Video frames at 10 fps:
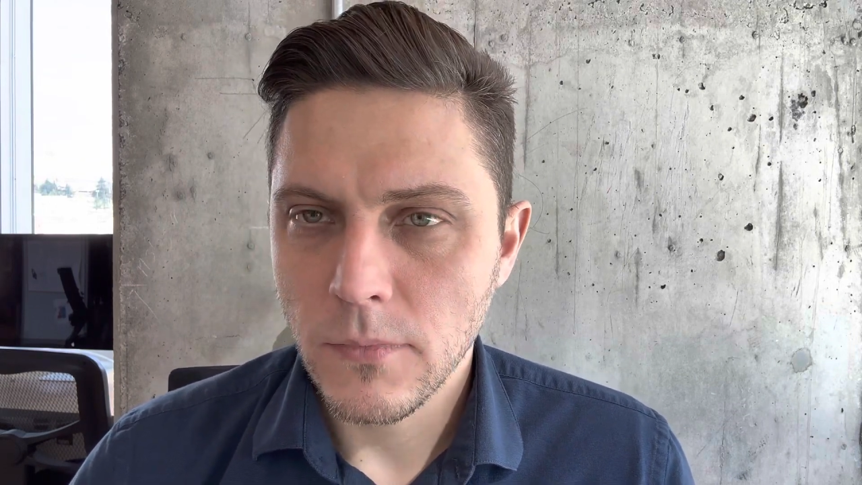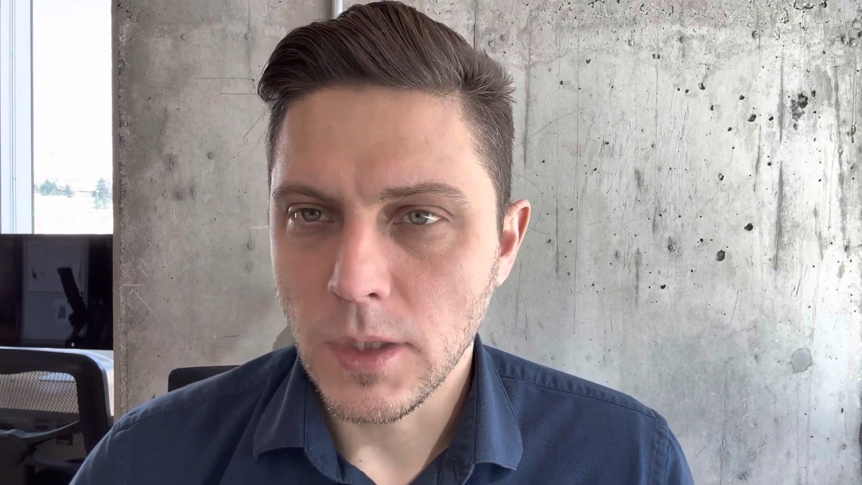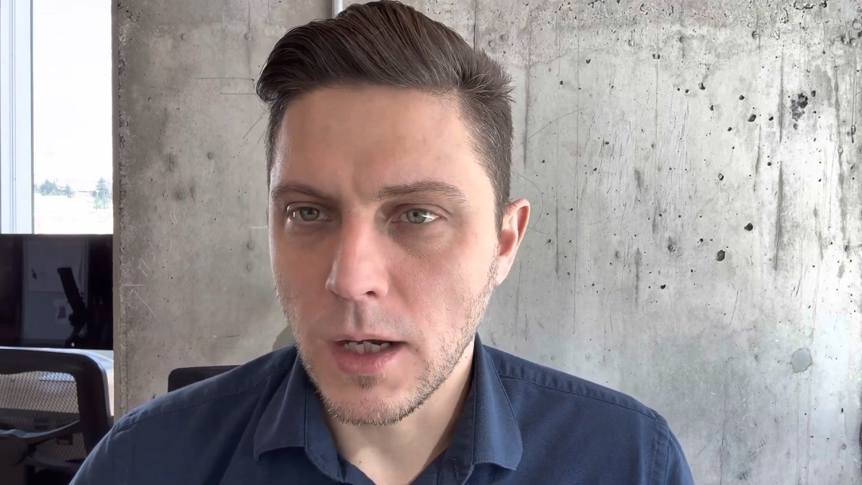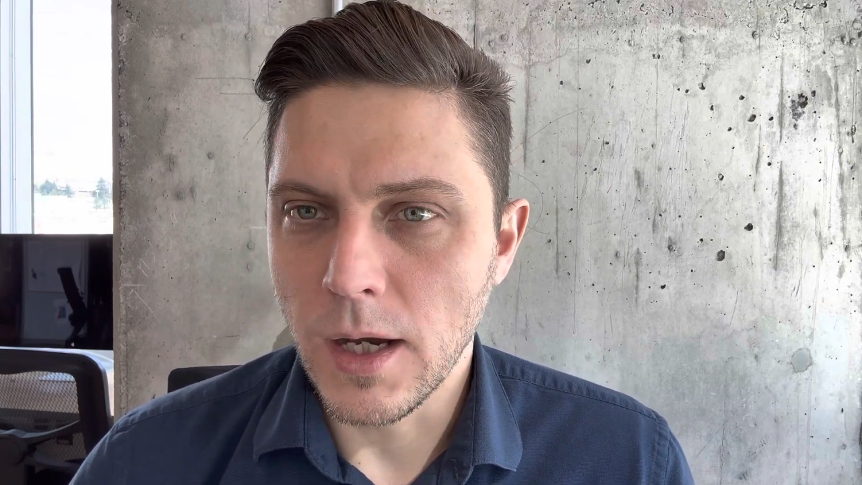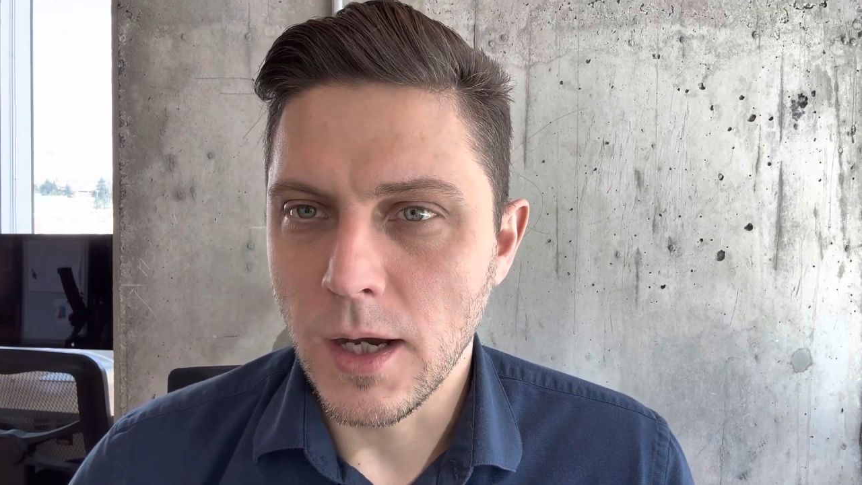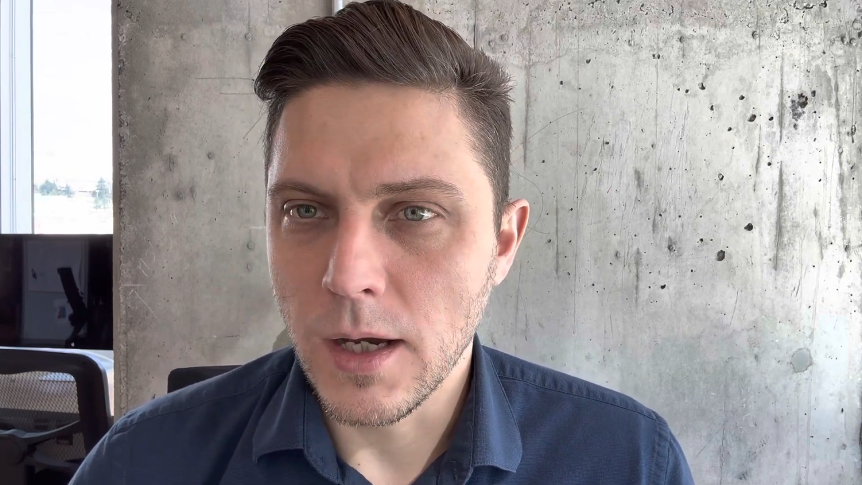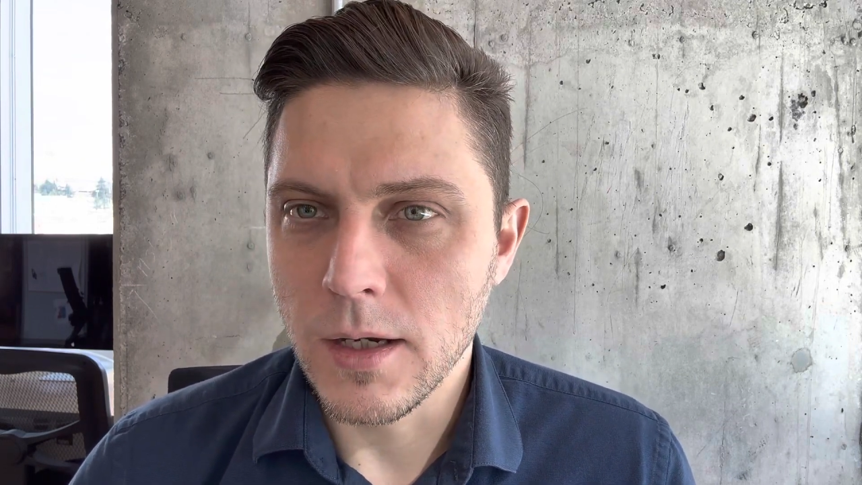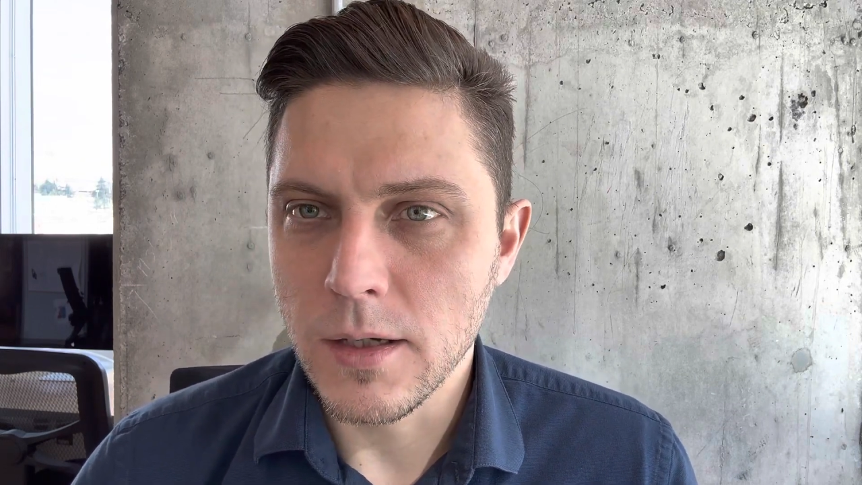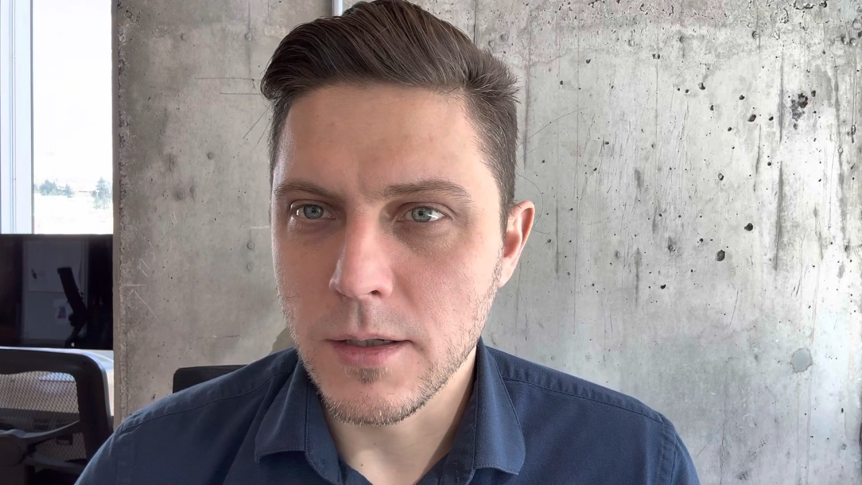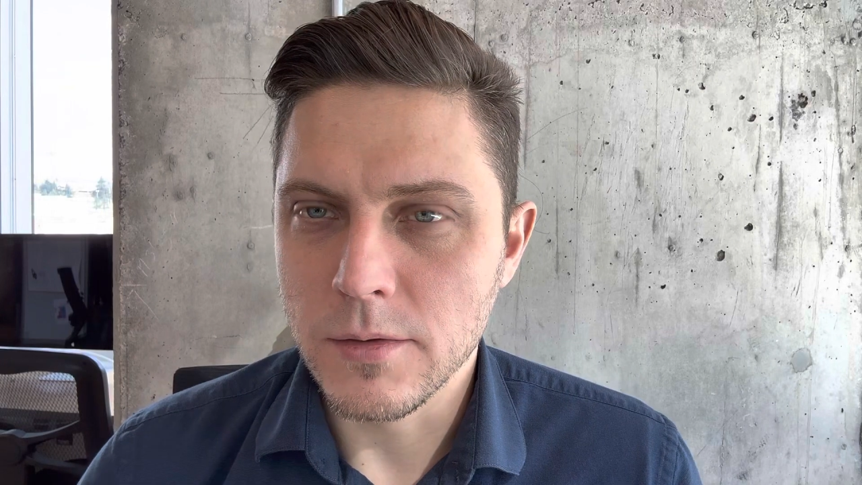
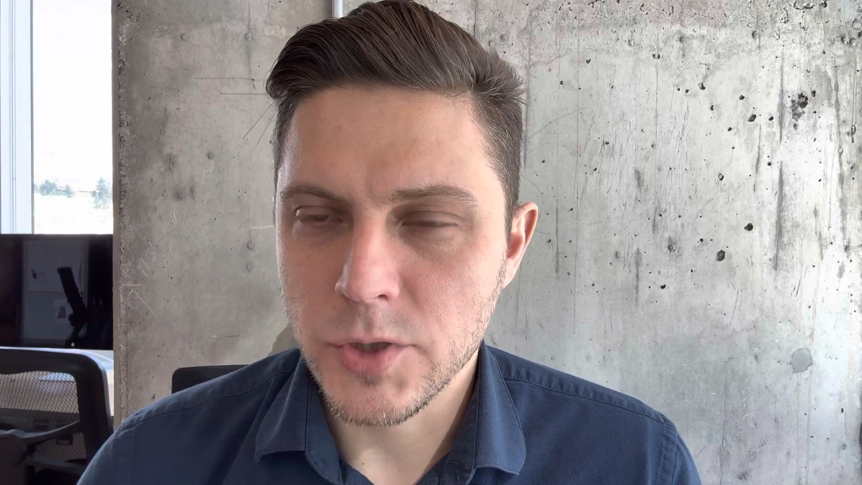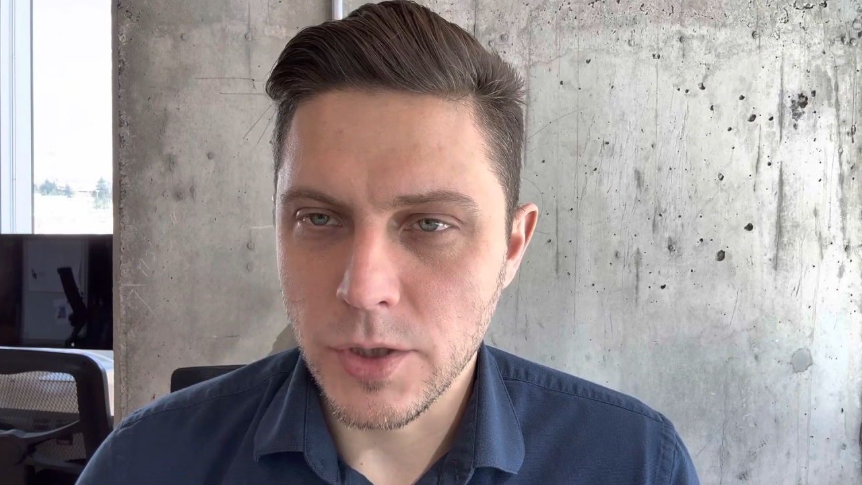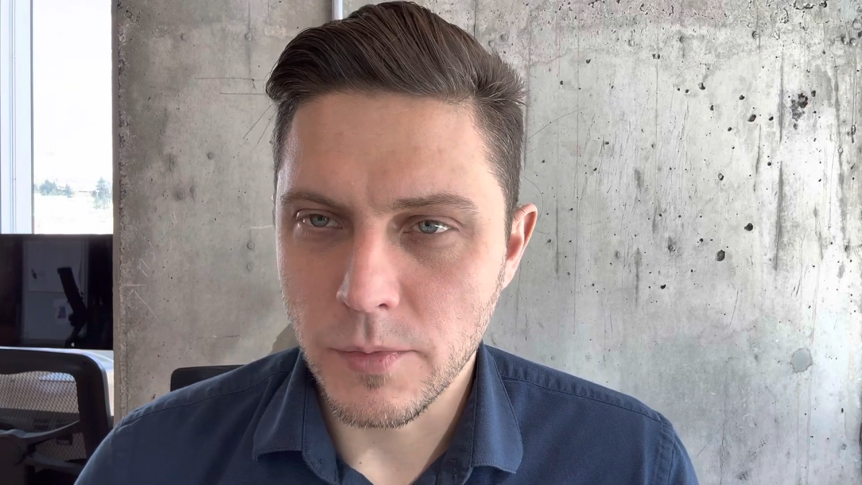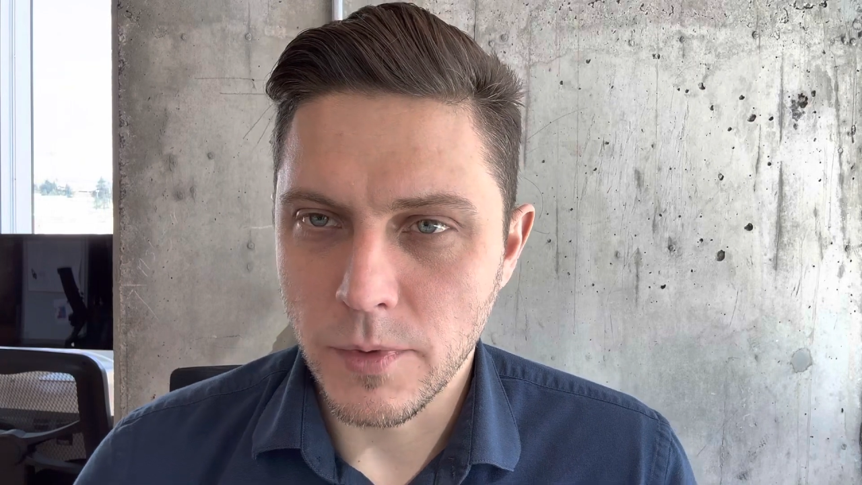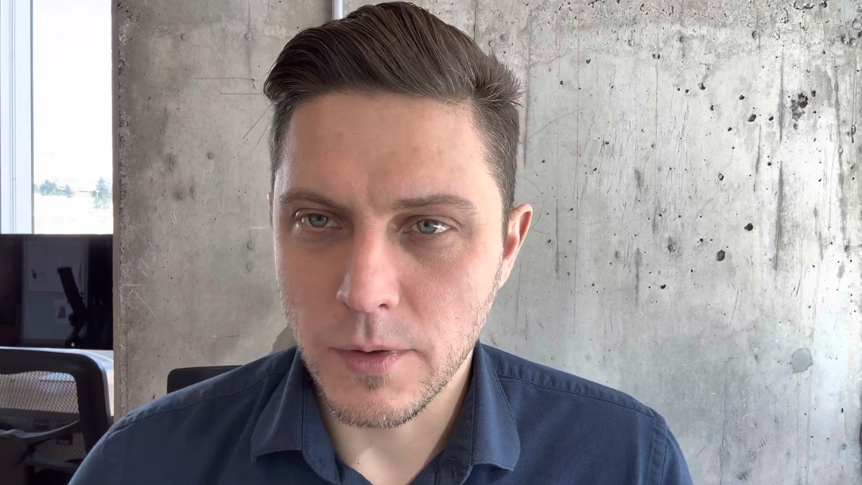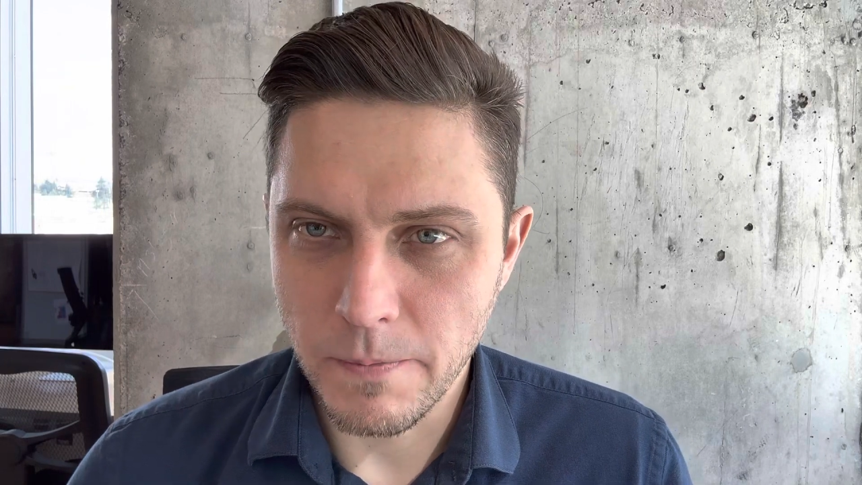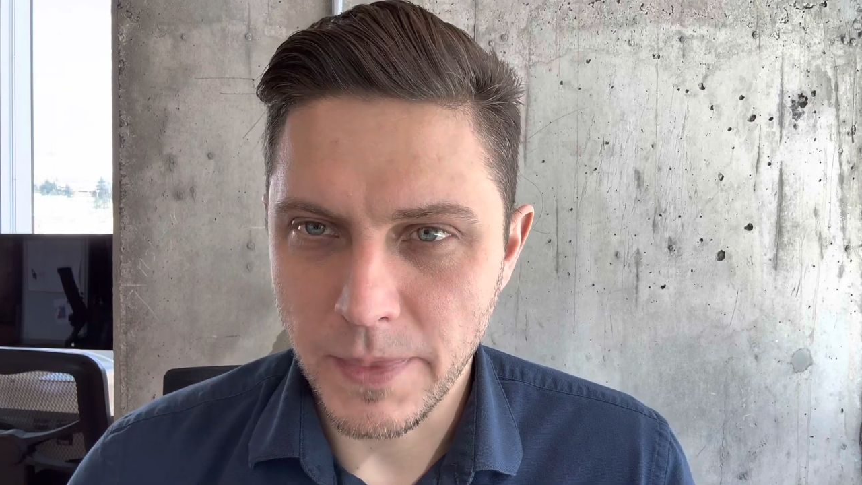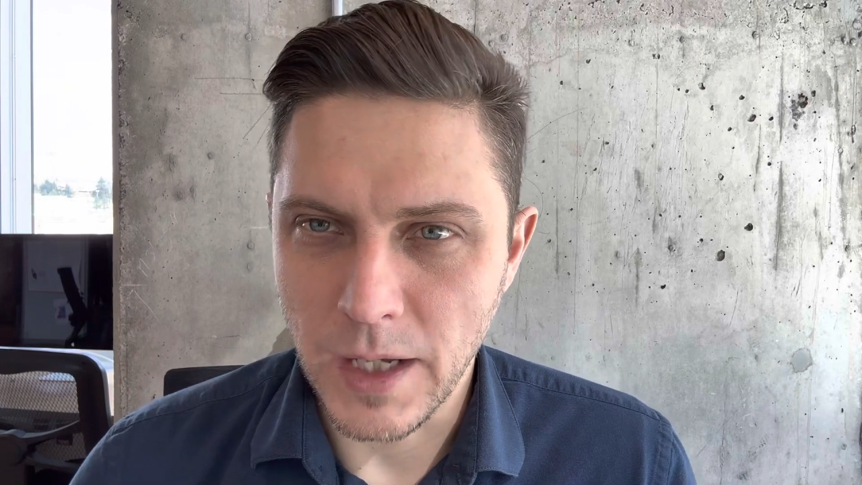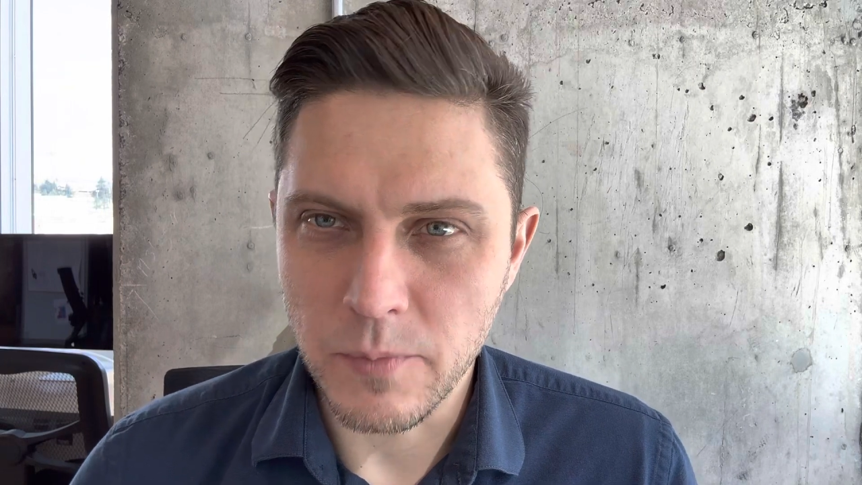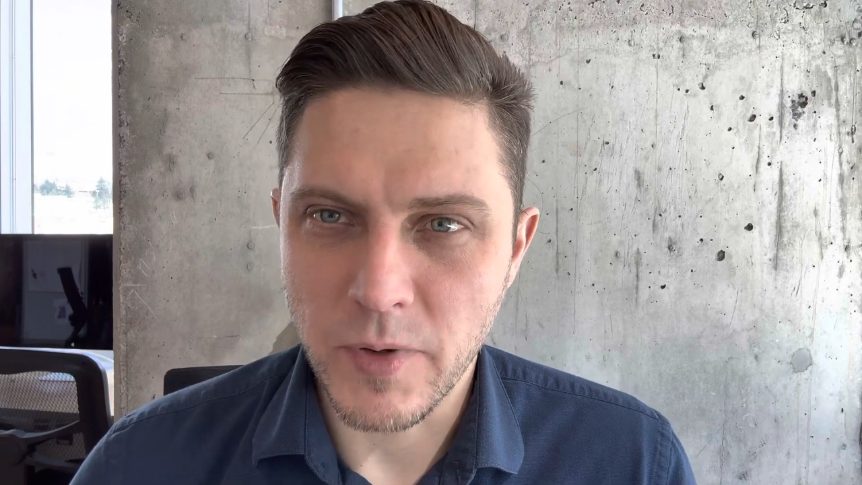not